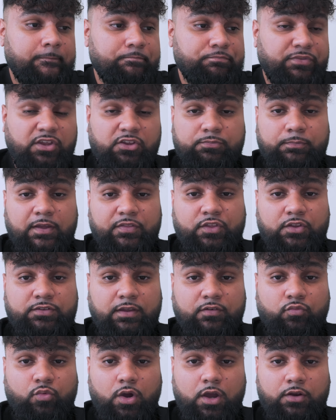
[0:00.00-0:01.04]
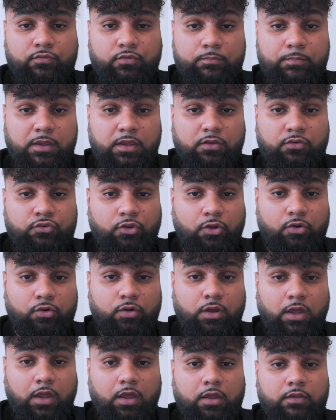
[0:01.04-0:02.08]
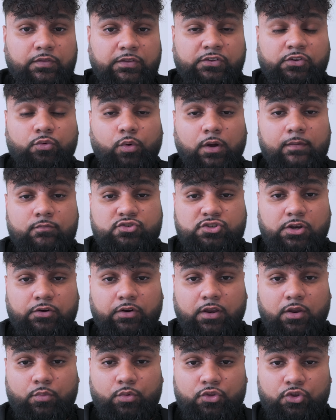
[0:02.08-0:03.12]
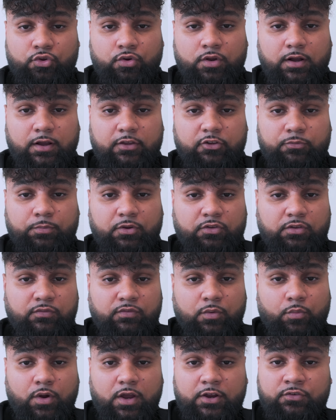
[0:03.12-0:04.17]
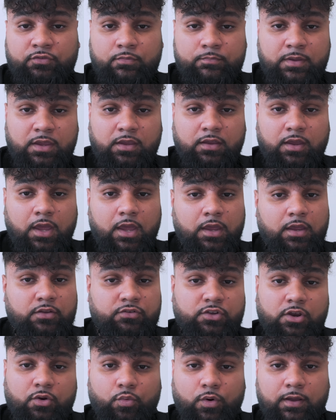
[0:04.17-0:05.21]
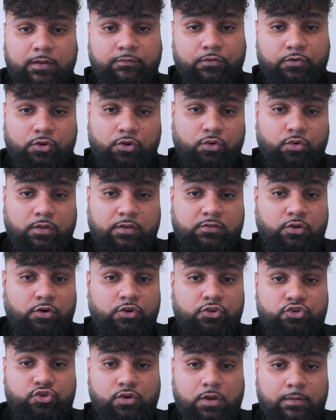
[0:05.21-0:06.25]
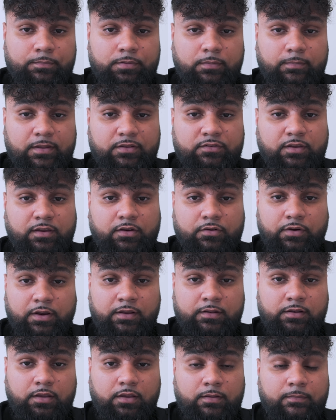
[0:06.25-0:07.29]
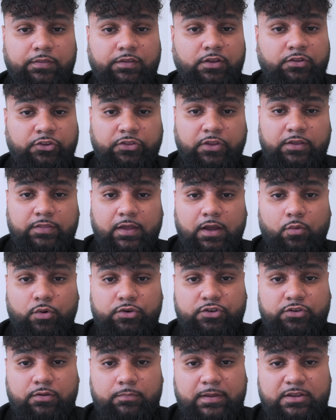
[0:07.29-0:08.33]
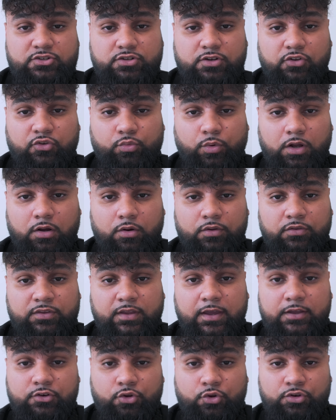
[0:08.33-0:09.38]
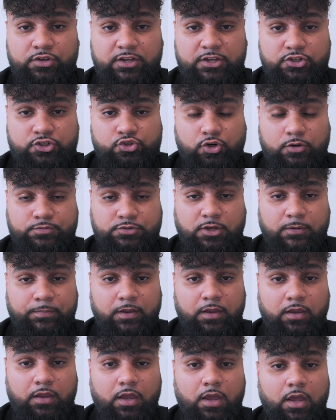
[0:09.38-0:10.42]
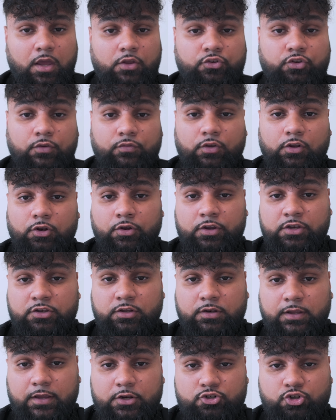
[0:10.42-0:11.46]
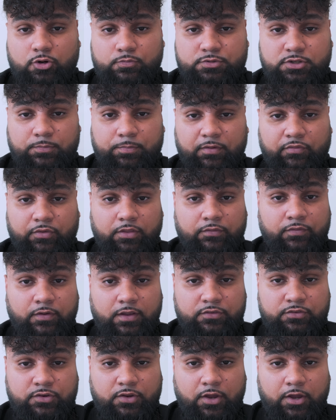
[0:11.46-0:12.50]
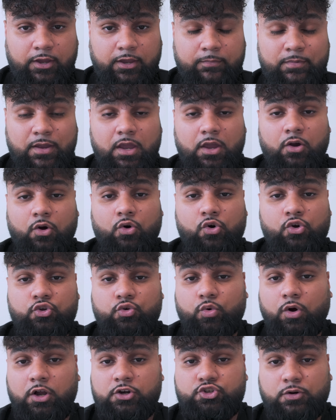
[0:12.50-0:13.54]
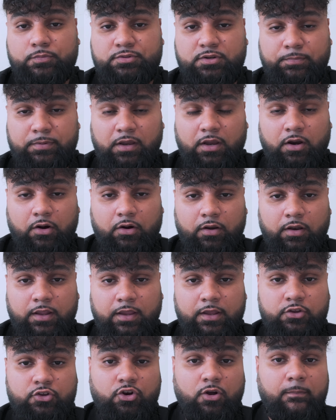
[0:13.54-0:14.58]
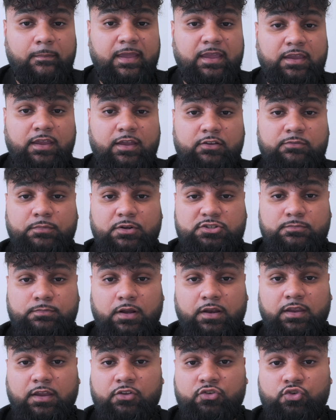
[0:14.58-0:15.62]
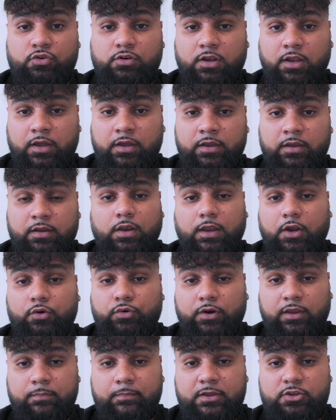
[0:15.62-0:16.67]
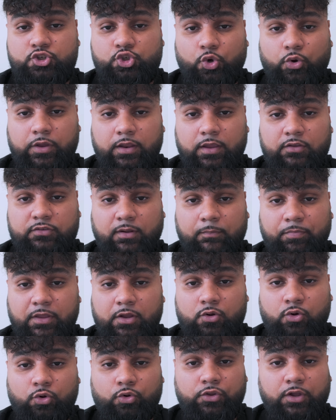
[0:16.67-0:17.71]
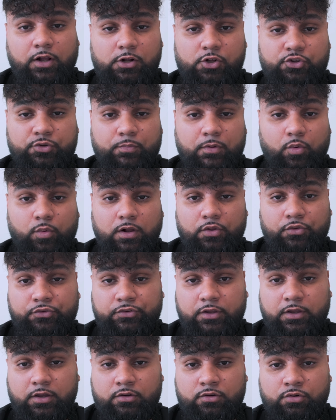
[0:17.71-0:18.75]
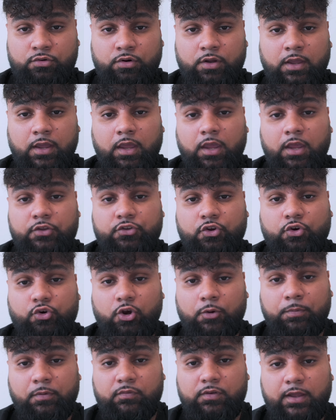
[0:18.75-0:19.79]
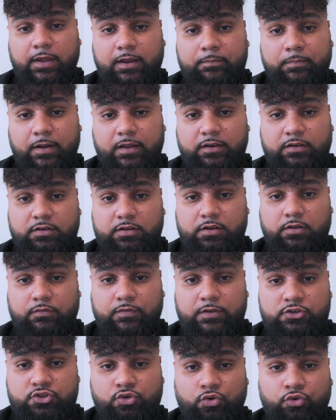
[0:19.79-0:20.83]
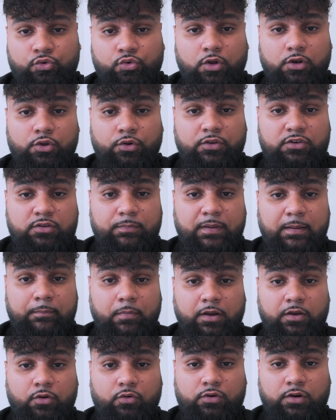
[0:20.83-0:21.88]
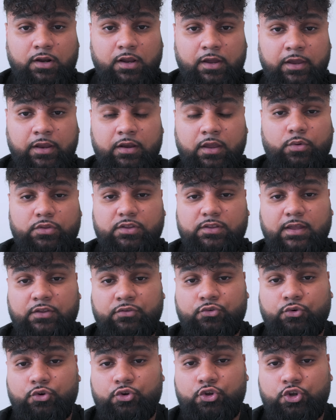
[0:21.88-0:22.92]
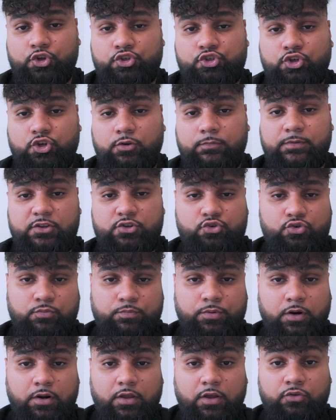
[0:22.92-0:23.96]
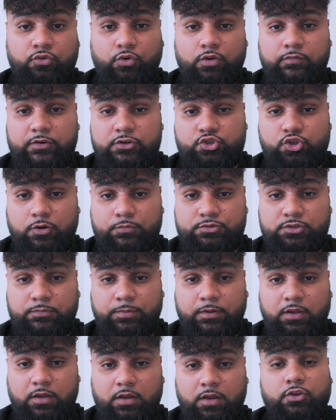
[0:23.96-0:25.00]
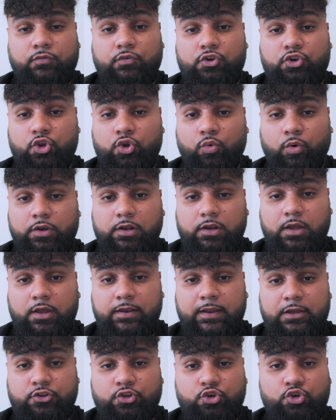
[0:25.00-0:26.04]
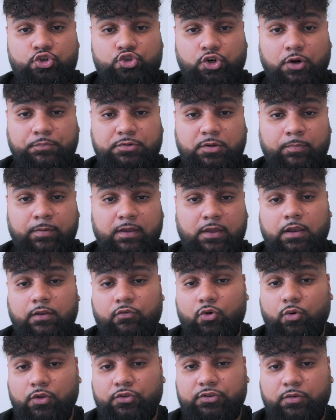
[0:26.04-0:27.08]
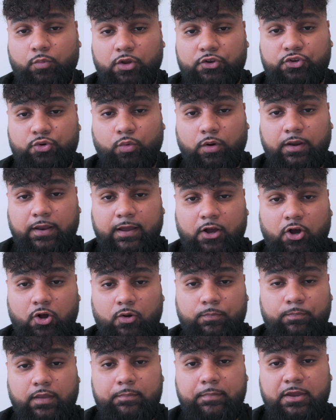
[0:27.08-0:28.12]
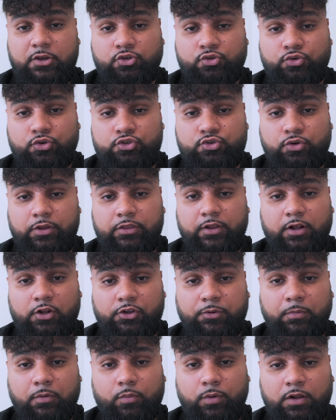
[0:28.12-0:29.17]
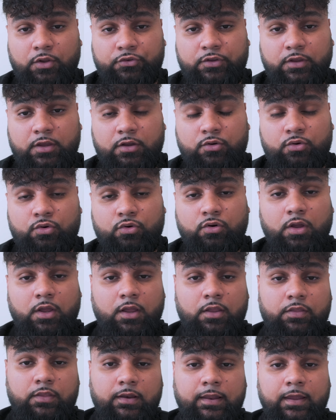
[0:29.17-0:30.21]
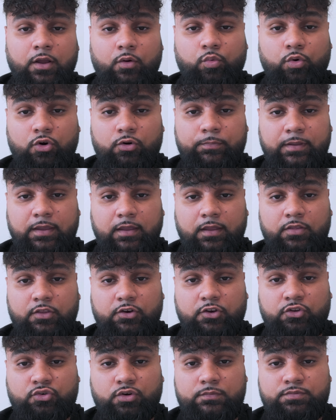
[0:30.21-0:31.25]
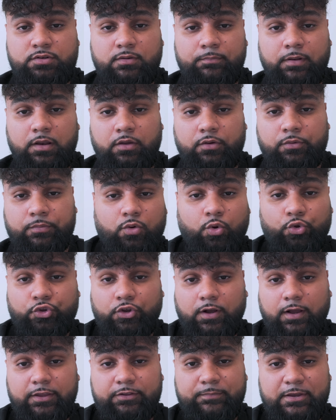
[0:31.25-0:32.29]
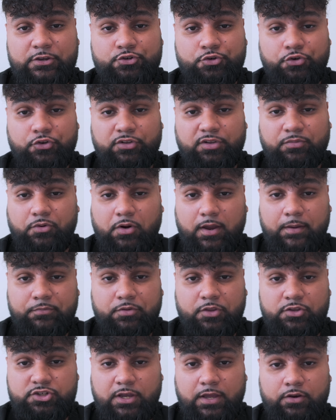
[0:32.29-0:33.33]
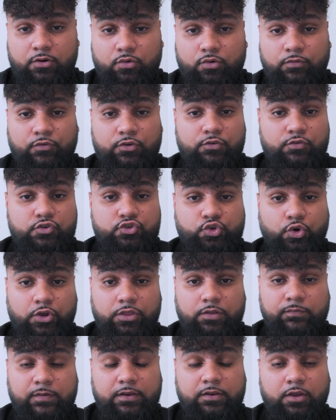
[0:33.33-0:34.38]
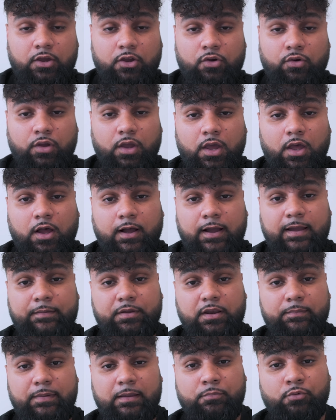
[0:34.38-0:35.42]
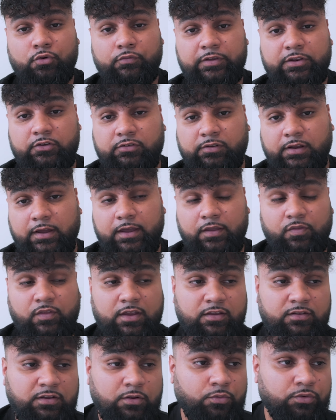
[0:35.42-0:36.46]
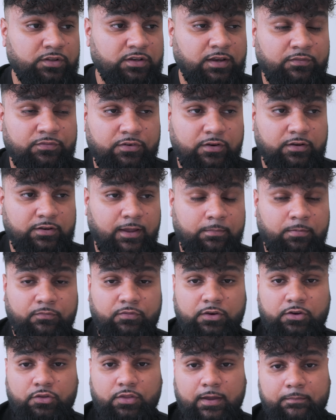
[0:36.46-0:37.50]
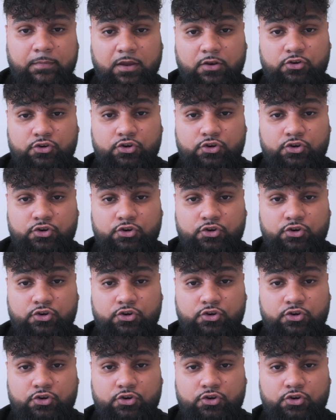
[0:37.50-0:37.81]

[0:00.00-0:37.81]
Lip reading: These methods have worked for me. So this is why I'm sharing it with you guys, because if it works for me, it's going to work for you as long as you implement it correctly. And the other thing that I wanted to mention as well is that I do teach dropshipping. So if you're looking to learn dropshipping for the first time, or you are dropshipping currently and you're not making as much money as you'd like, well, I'd recommend joining something called the Ultimate Wealth Circle. It's a group of like-minded individuals who are looking to make money online, whether that's through YouTube, digital products, or even dropshipping. So if you do want to learn how to do dropshipping, and if you want some one-to-one help, then make sure to join the Ultimate Wealth Circle. The link will be in the description below. Also, guys, make sure to subscribe to the channel if you enjoy the video. I am going to make more videos like this. It was a different type of video that I made